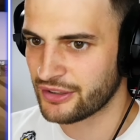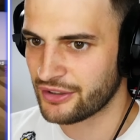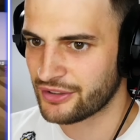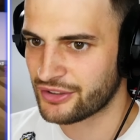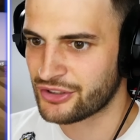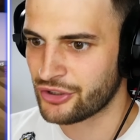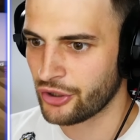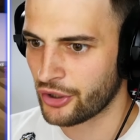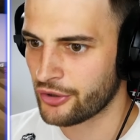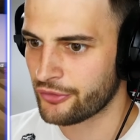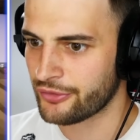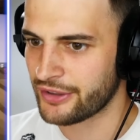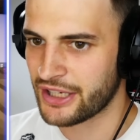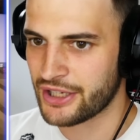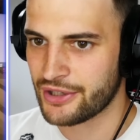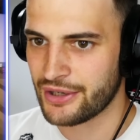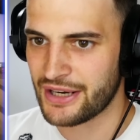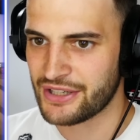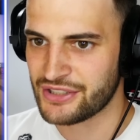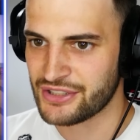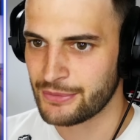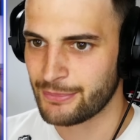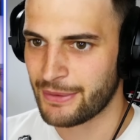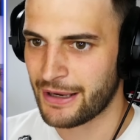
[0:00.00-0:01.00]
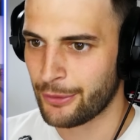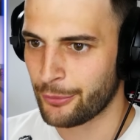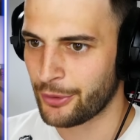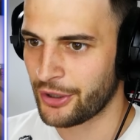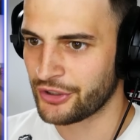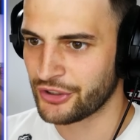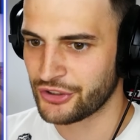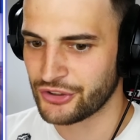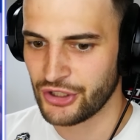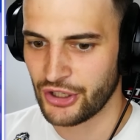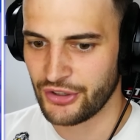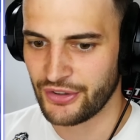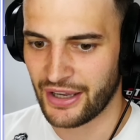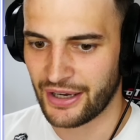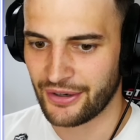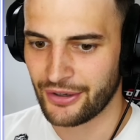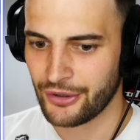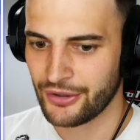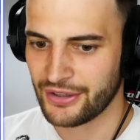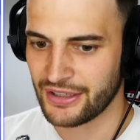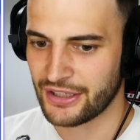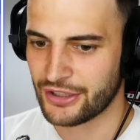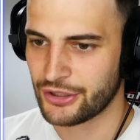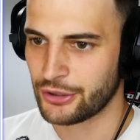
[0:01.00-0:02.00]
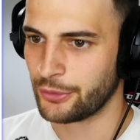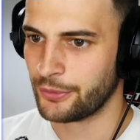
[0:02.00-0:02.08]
got a recreation of my world and done that? Okay, cool.